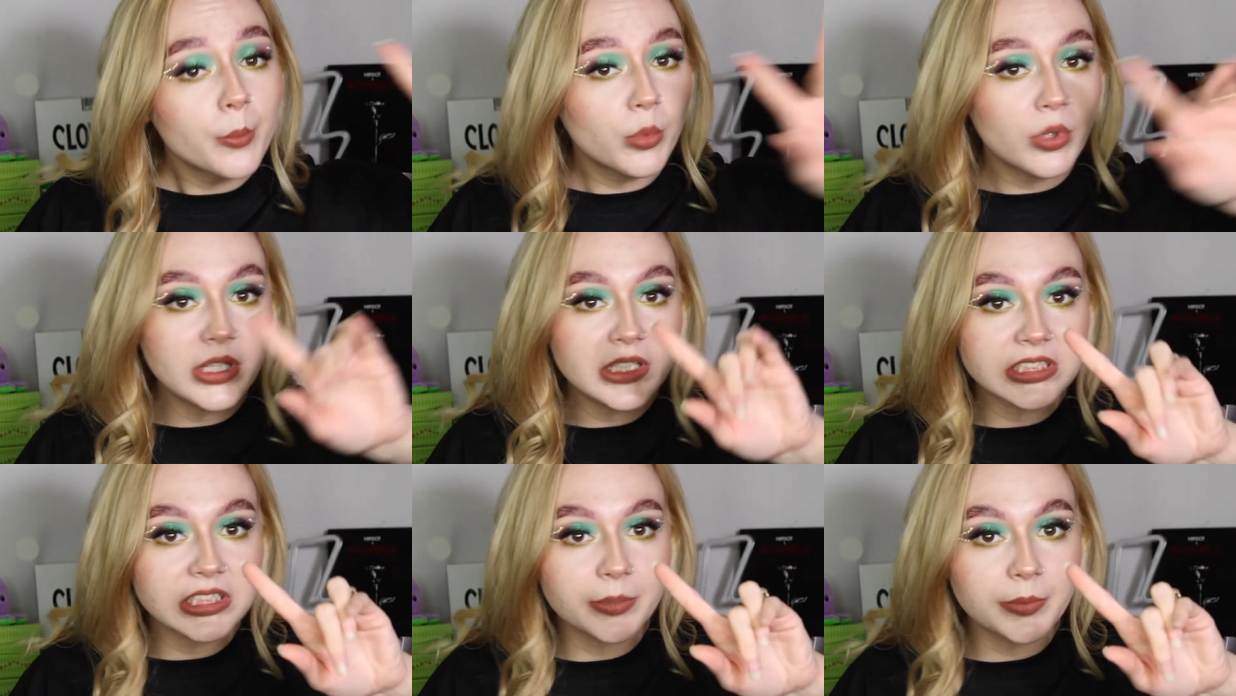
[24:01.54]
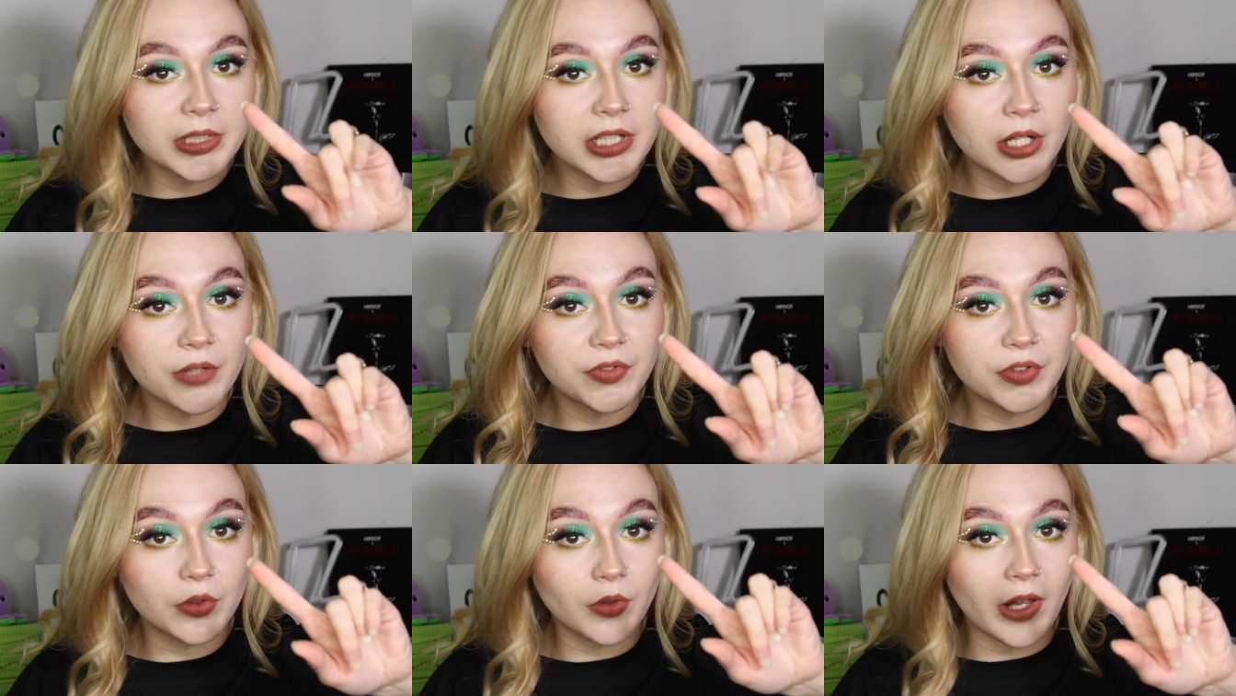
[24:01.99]
Please let me
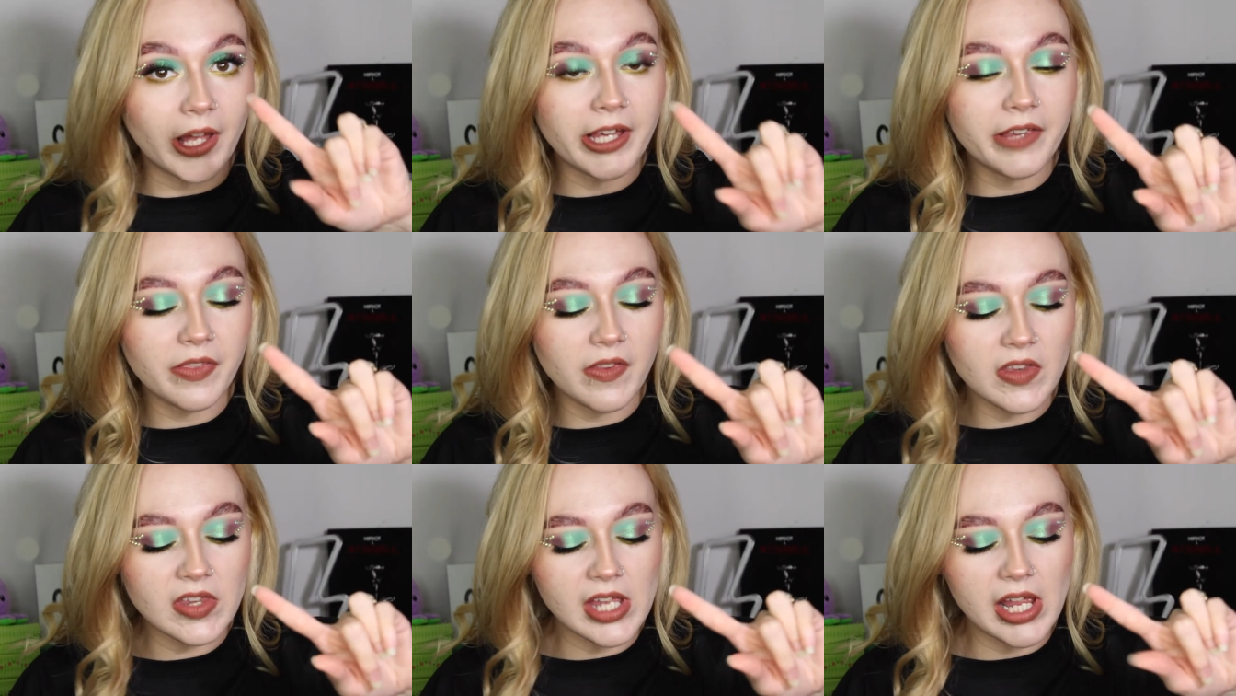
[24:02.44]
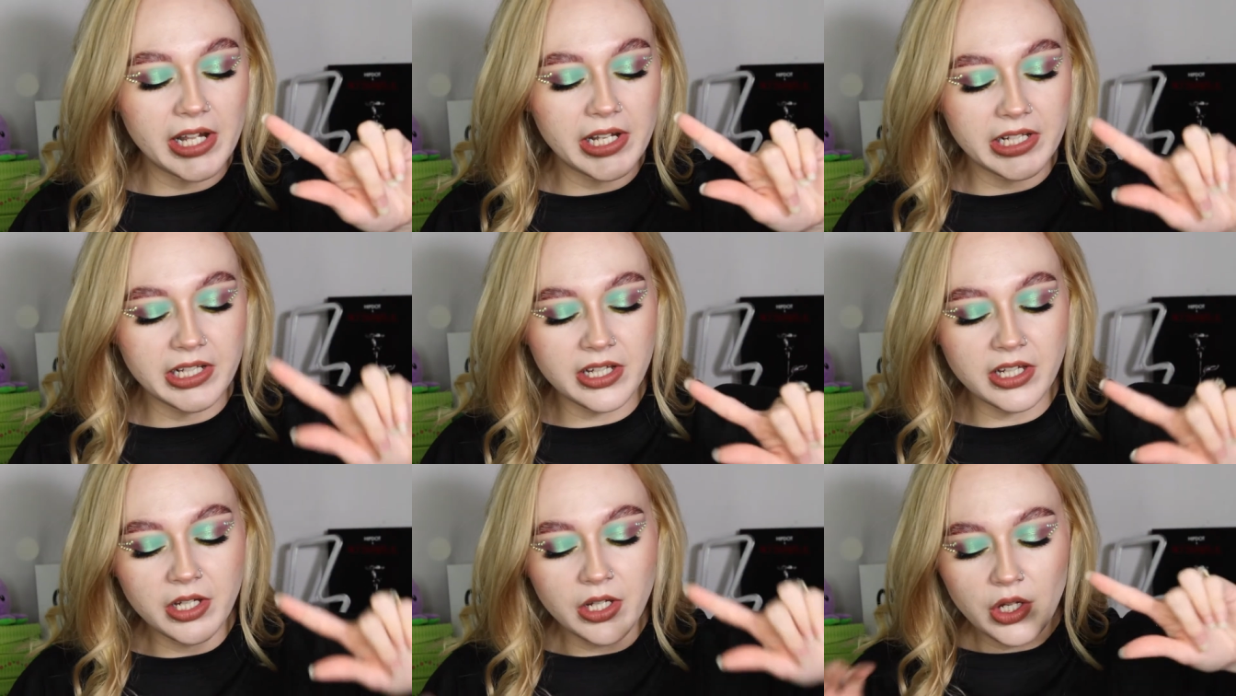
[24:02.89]
know if you like this
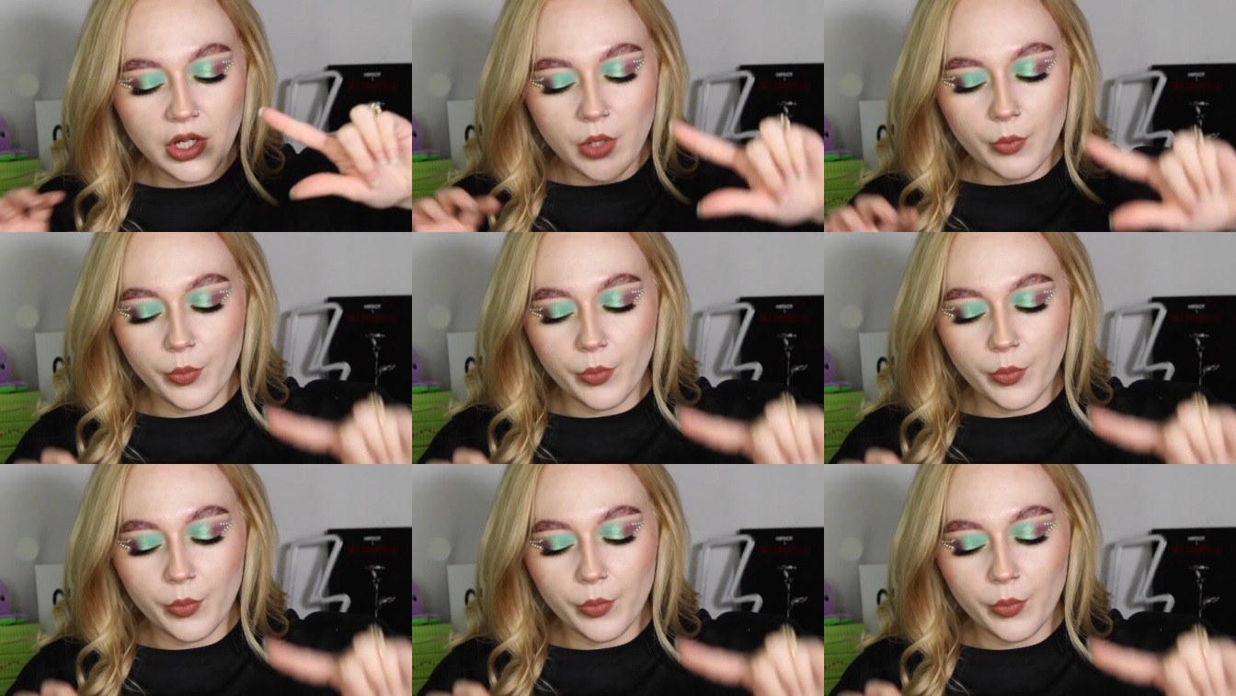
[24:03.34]
idea.